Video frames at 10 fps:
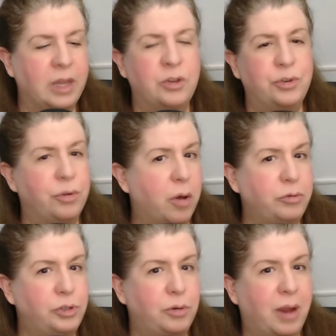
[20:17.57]
So
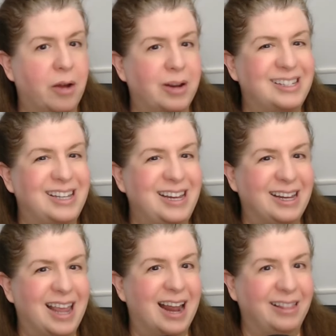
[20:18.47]
those two areas need
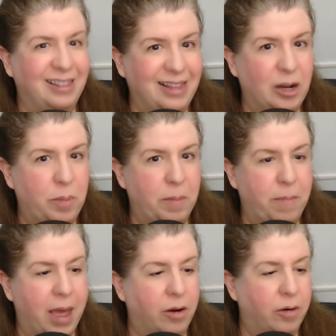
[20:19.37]
to get a little bit
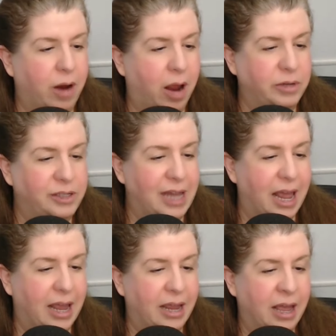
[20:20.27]
better, I would
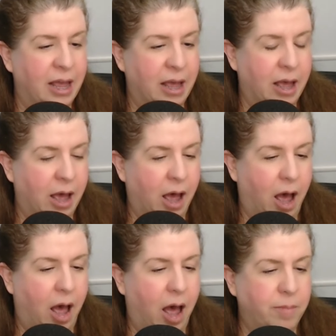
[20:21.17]
say.
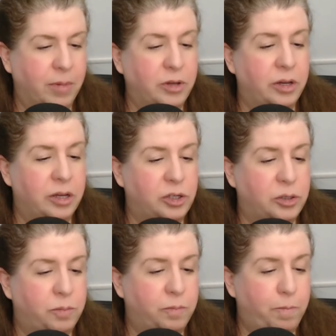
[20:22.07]
Um,
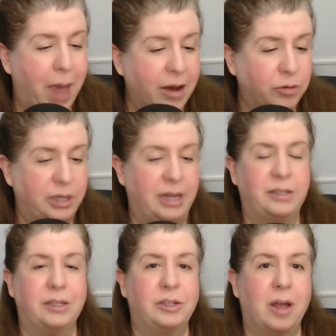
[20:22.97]

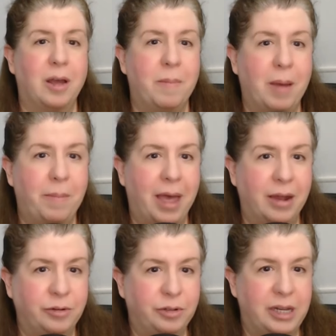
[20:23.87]
Penalties. Let's talk about
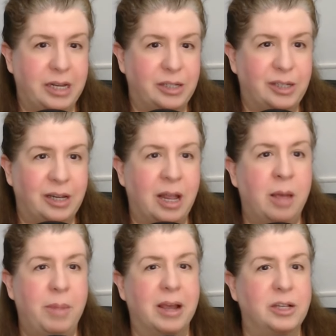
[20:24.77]
penalties,
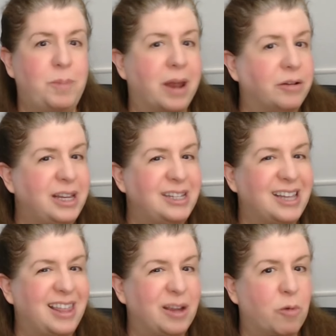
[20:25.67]
because penalties,
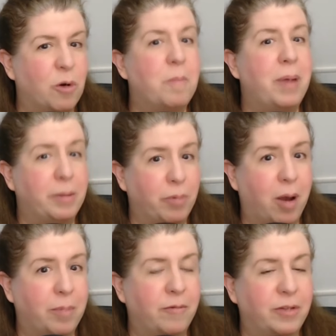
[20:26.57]
I think, were a big
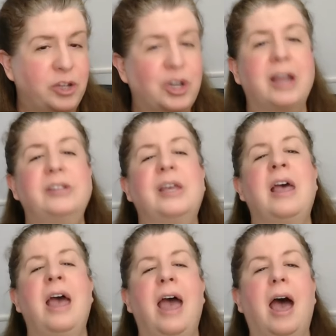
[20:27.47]
problem for the Giants.
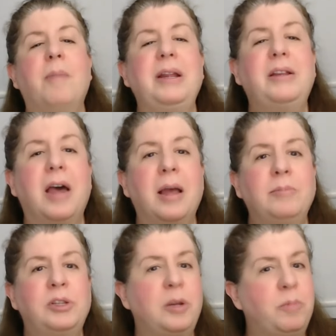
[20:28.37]
How many
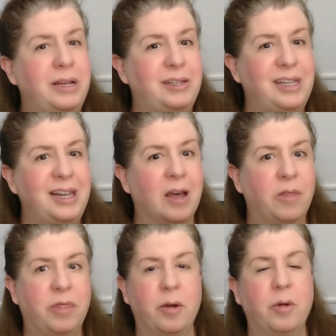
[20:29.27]
times did we see
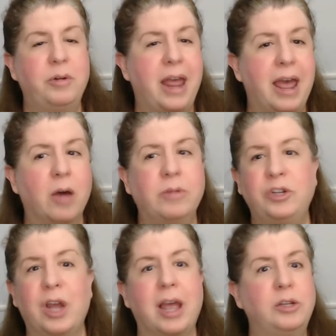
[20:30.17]
on third down the
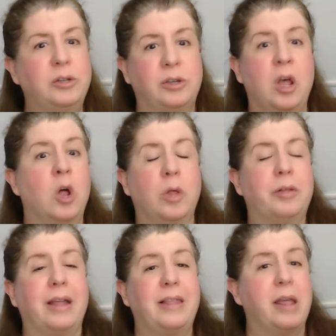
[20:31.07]
Giants look
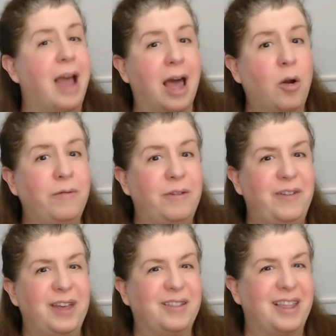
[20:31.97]
like they got off the
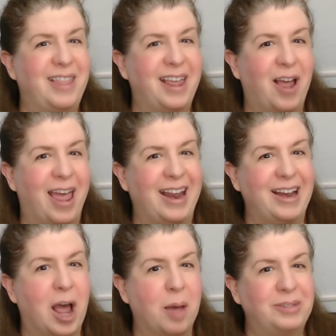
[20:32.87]
field and then
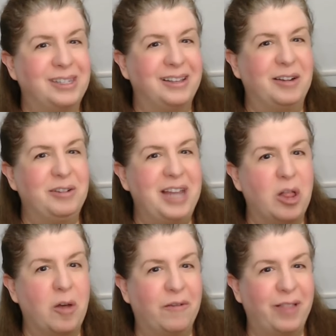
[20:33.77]
in comes the little
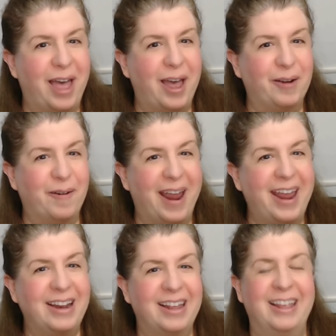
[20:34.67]
yellow flag,
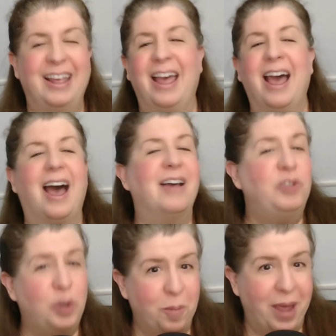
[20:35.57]
right?
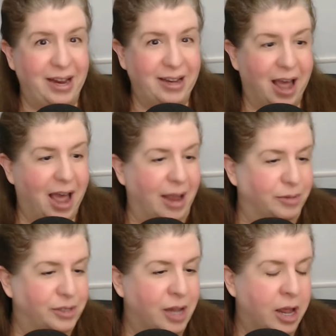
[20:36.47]
Too many
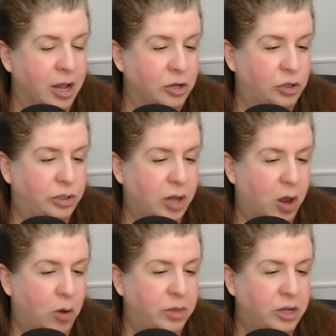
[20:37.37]
times.
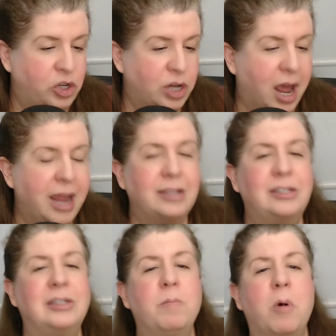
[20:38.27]
So the
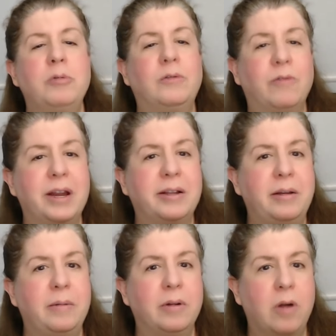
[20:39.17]
Giants, the most
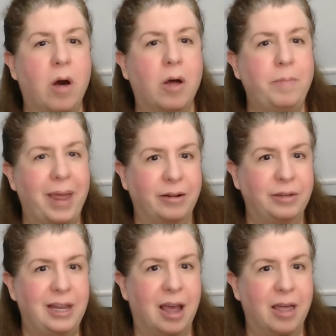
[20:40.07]
frequent called
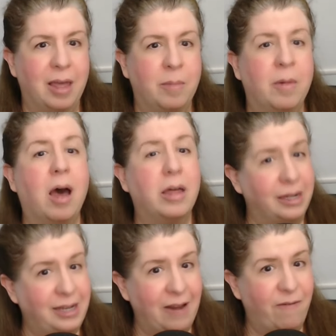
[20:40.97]
penalty on them on the
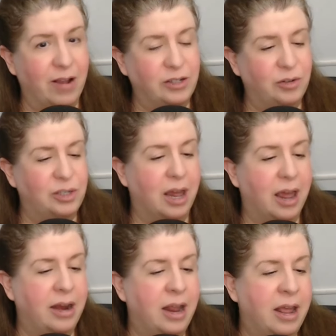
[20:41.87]
defensive
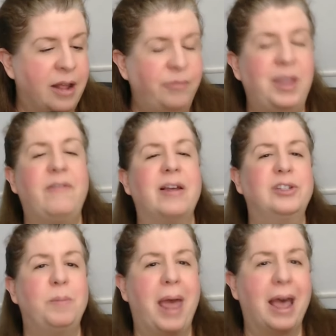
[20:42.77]
side,
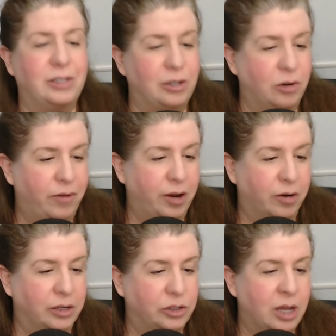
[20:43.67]
defensive pass
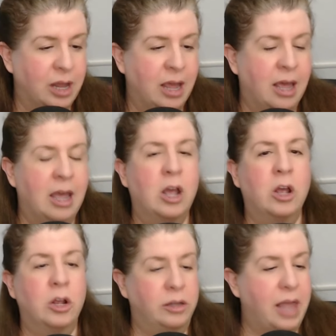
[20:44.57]
interference.
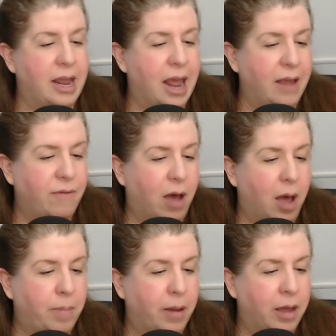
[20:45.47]
They gave
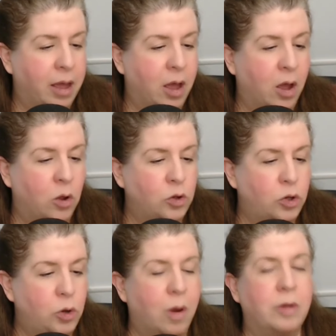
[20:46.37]
up
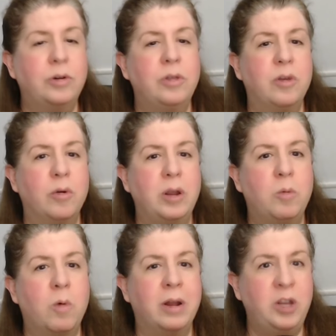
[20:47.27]

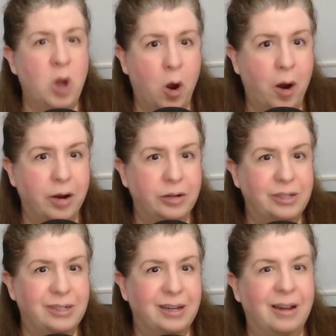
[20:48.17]
231
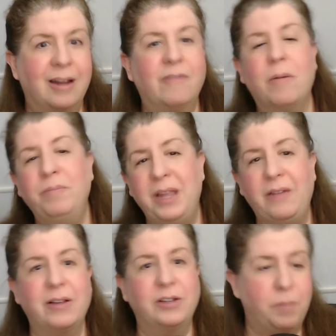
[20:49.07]
yards from
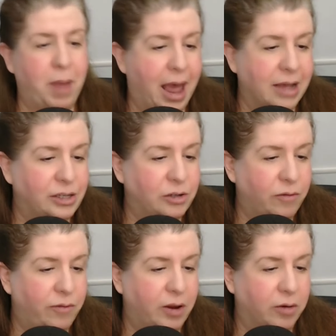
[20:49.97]
defensive pass
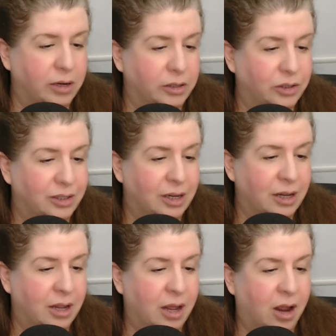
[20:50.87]
interference.
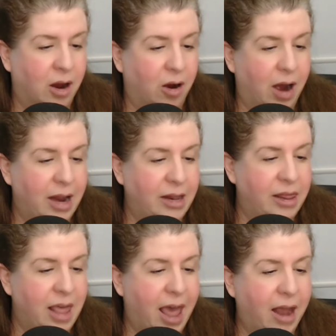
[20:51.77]
All right.
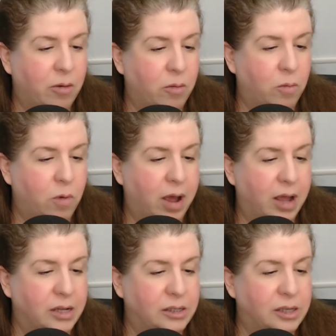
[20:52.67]
That
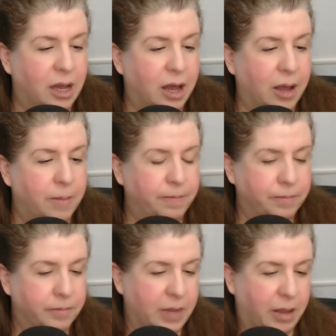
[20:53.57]
was,
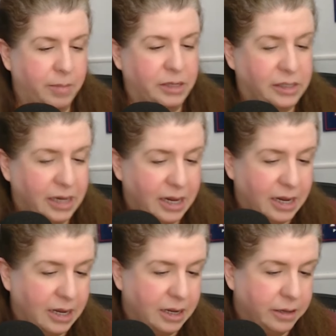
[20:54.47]
let me
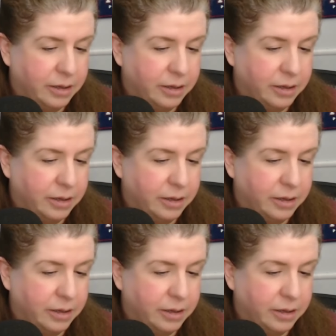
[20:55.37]
see,